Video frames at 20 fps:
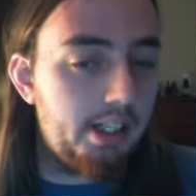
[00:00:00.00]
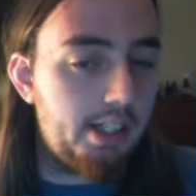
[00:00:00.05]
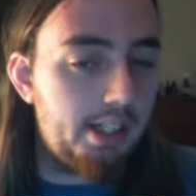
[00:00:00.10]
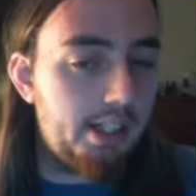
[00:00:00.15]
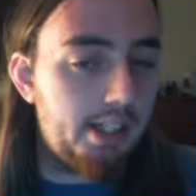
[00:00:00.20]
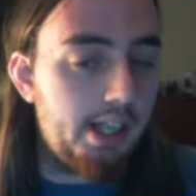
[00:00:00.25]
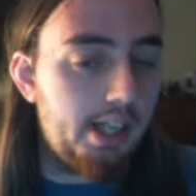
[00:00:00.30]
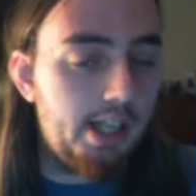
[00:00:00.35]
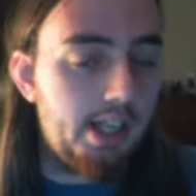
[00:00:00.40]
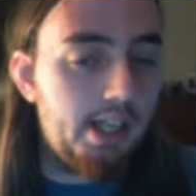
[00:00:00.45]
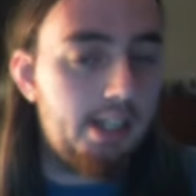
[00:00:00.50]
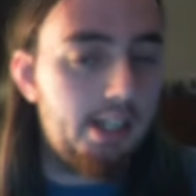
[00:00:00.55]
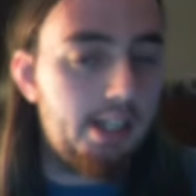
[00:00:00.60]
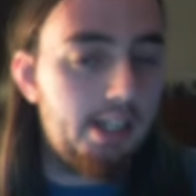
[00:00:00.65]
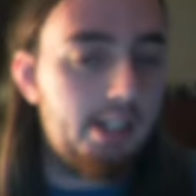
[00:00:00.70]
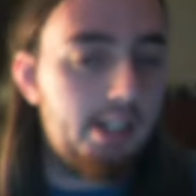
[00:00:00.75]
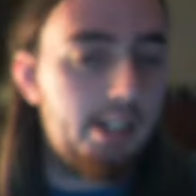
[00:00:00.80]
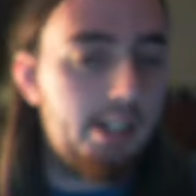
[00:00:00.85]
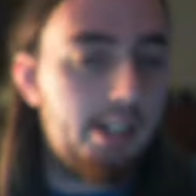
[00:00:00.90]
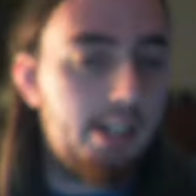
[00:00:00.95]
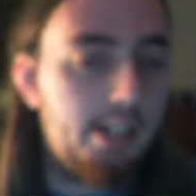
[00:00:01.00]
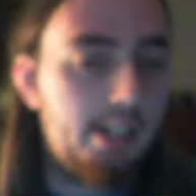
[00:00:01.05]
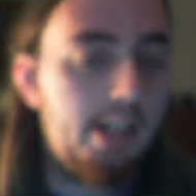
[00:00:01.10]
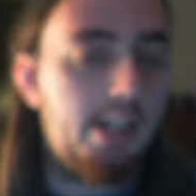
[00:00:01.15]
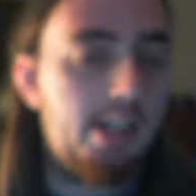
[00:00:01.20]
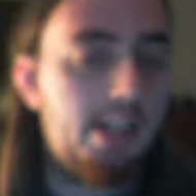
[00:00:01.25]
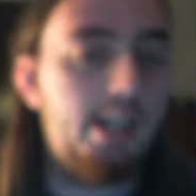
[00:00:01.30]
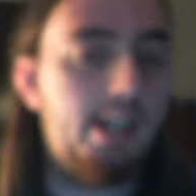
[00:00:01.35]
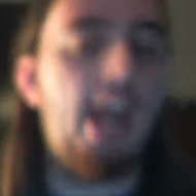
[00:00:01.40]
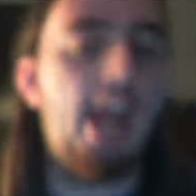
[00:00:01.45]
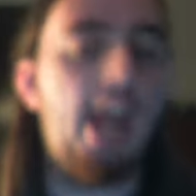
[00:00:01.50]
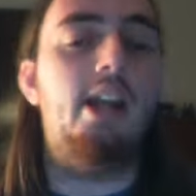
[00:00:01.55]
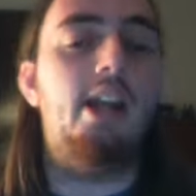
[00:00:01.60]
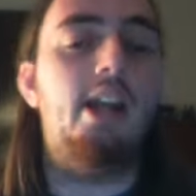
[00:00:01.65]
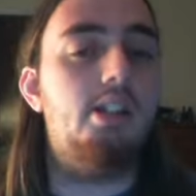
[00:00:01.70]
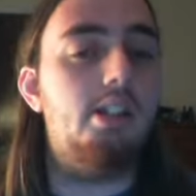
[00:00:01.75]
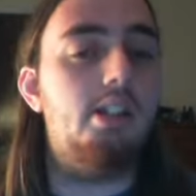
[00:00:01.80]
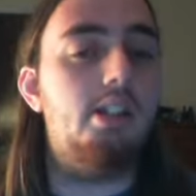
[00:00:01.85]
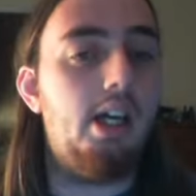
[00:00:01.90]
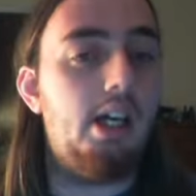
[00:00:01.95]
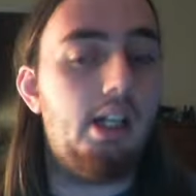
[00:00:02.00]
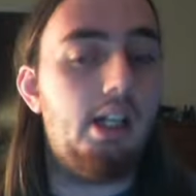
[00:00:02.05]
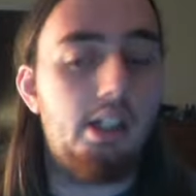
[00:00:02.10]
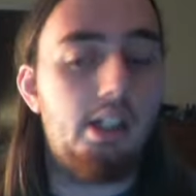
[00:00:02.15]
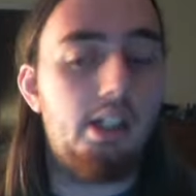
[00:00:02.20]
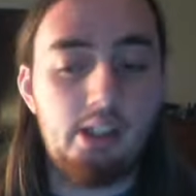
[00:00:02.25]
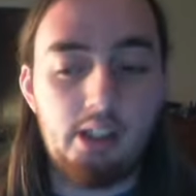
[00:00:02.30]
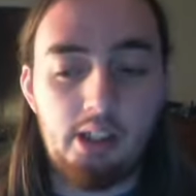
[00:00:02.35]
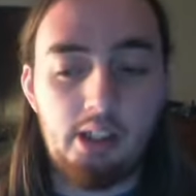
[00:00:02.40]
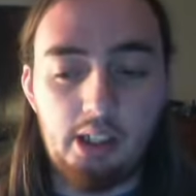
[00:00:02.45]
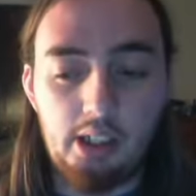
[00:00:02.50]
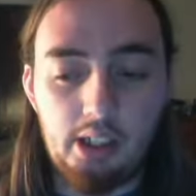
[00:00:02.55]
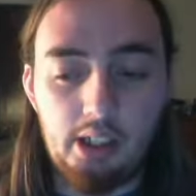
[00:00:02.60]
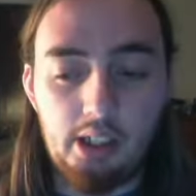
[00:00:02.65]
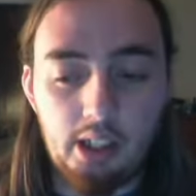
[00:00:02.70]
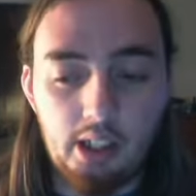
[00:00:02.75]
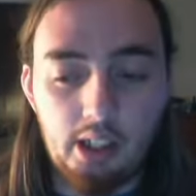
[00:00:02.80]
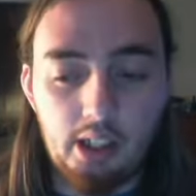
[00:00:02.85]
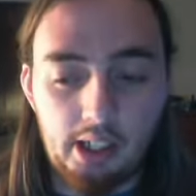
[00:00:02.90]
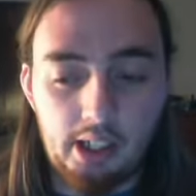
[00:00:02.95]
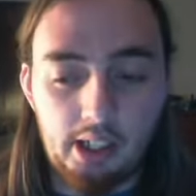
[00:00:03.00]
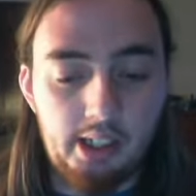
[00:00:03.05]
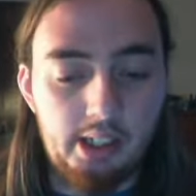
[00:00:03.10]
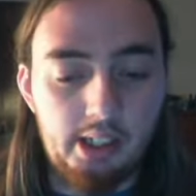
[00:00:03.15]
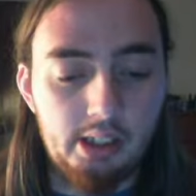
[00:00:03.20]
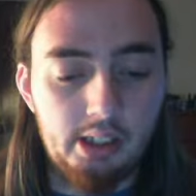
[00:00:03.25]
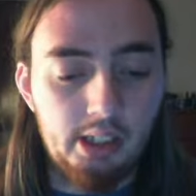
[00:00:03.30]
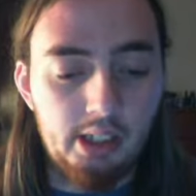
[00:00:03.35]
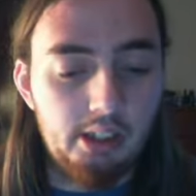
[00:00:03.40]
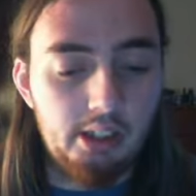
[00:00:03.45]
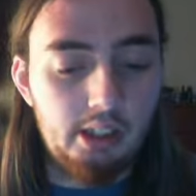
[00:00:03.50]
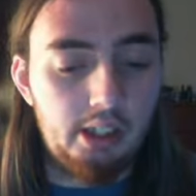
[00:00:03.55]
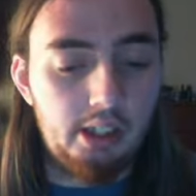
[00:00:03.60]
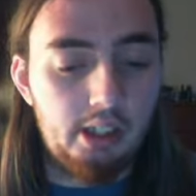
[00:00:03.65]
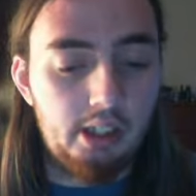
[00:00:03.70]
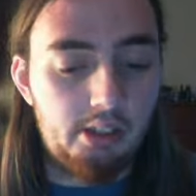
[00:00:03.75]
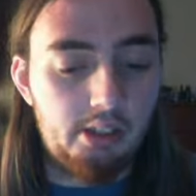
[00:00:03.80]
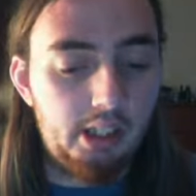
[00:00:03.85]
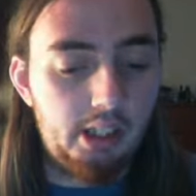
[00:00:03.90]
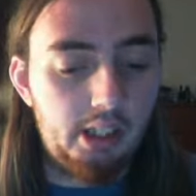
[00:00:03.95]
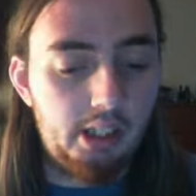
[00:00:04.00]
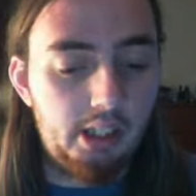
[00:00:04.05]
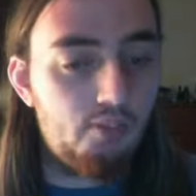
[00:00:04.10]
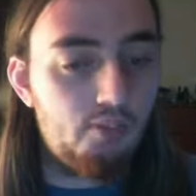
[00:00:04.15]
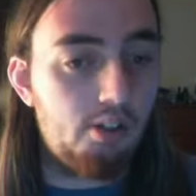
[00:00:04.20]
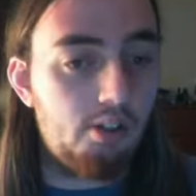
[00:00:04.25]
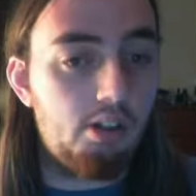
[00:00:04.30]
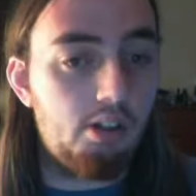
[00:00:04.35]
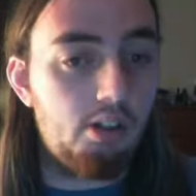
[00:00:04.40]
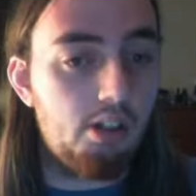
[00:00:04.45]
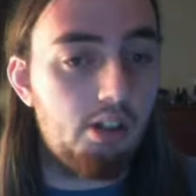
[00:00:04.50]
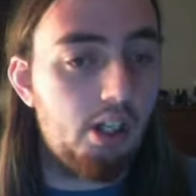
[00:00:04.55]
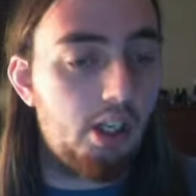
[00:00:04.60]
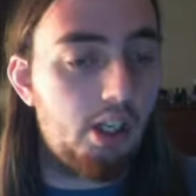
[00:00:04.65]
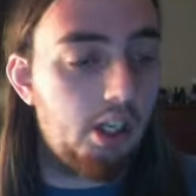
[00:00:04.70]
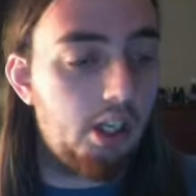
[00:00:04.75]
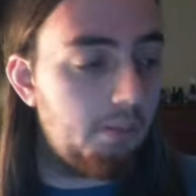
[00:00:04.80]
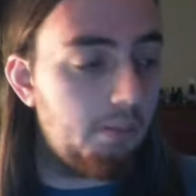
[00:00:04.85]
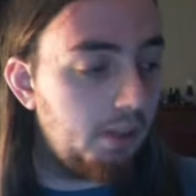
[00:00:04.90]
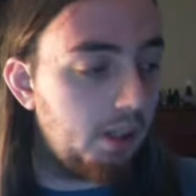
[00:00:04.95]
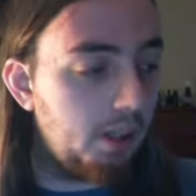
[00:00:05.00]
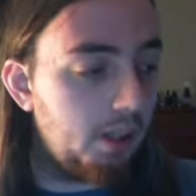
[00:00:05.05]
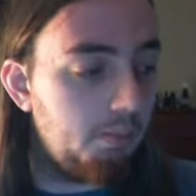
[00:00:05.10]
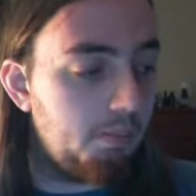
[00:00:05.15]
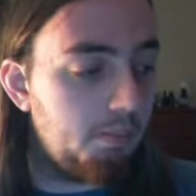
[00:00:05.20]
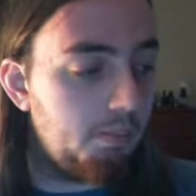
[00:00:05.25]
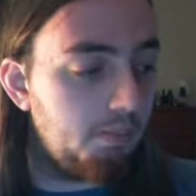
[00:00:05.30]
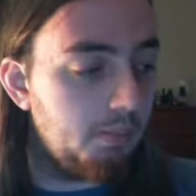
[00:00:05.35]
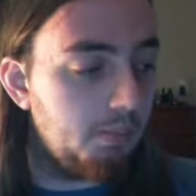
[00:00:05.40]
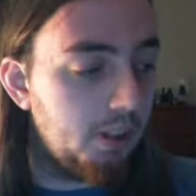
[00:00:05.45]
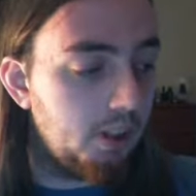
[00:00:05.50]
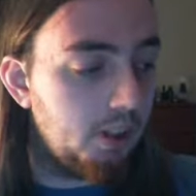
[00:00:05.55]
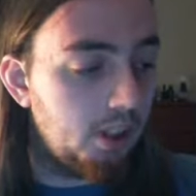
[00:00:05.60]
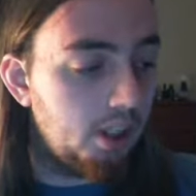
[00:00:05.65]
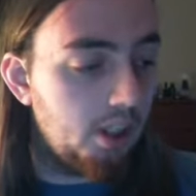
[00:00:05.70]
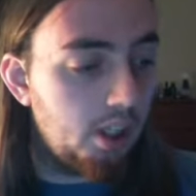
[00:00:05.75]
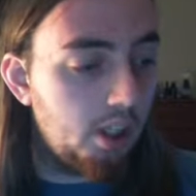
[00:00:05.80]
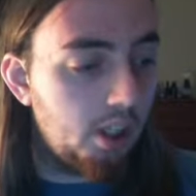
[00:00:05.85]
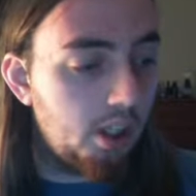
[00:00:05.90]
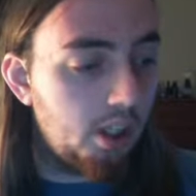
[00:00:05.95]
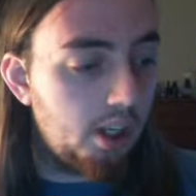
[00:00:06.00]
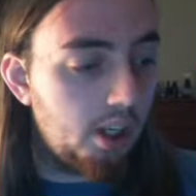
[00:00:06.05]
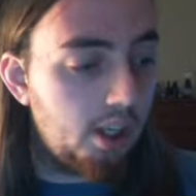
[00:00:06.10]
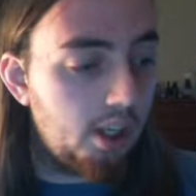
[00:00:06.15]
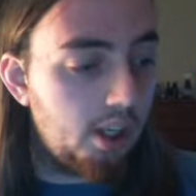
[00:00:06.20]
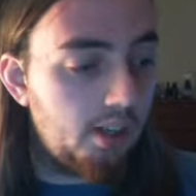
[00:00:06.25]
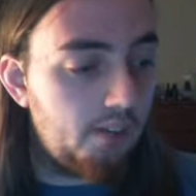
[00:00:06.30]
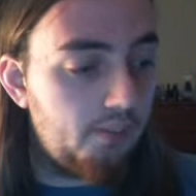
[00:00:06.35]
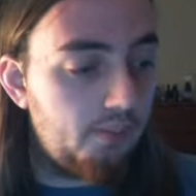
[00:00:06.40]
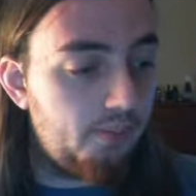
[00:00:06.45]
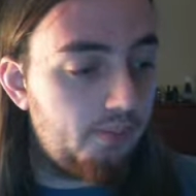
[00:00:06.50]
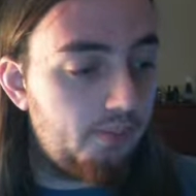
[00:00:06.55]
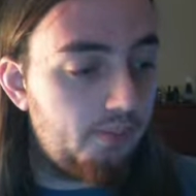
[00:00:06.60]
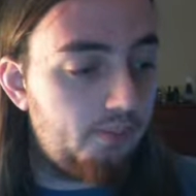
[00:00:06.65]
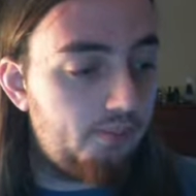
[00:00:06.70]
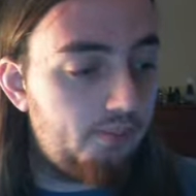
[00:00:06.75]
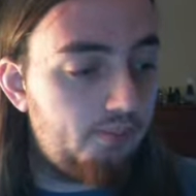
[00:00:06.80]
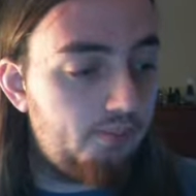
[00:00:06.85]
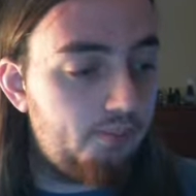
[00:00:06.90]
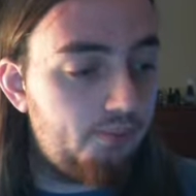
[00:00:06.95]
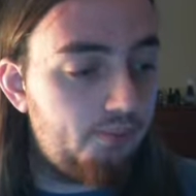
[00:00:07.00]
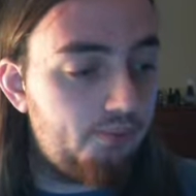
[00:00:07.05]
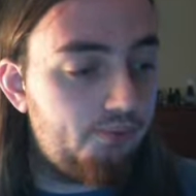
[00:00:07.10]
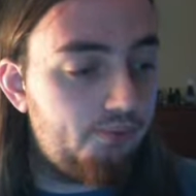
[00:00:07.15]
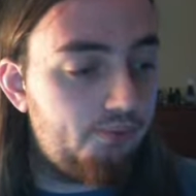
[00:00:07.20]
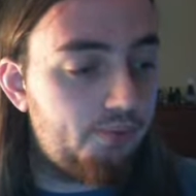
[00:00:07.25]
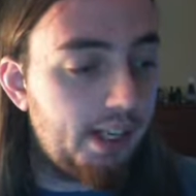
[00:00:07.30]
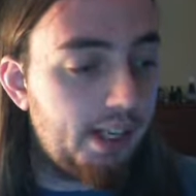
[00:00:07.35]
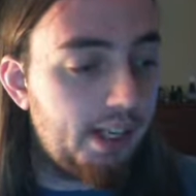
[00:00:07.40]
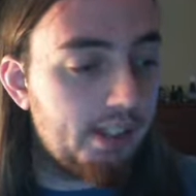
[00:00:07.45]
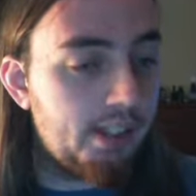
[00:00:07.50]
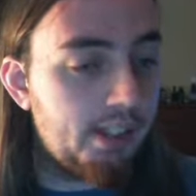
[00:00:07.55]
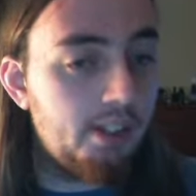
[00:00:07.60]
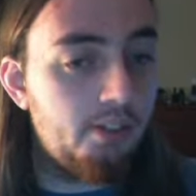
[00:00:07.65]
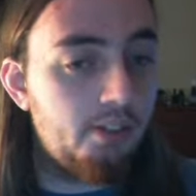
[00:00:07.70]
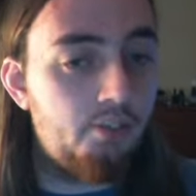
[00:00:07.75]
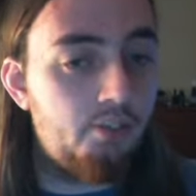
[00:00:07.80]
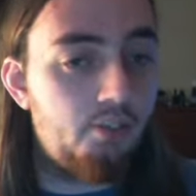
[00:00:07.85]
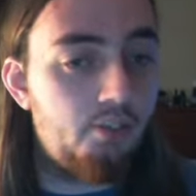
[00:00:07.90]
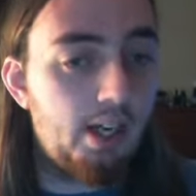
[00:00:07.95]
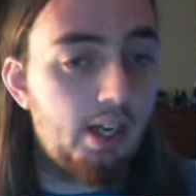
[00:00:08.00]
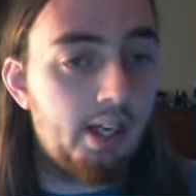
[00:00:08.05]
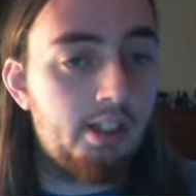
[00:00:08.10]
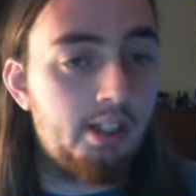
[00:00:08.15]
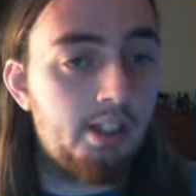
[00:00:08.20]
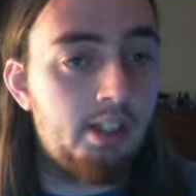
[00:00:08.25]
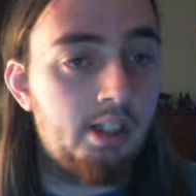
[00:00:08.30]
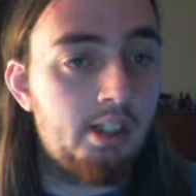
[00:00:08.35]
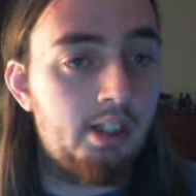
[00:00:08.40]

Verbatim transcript: it, it, it is not the it is not the default um um uh fac fac